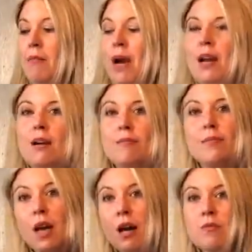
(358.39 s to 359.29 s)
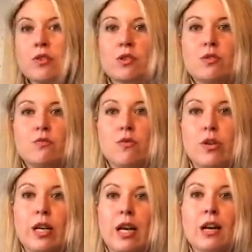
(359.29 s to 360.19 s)
But I'm just
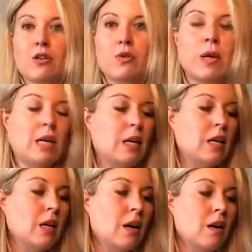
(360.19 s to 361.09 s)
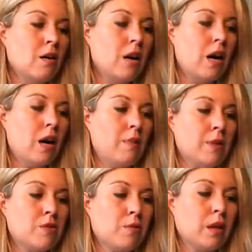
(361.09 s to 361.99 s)
looking at a tweet here.
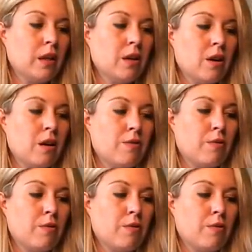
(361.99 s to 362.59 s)
It's from the leader of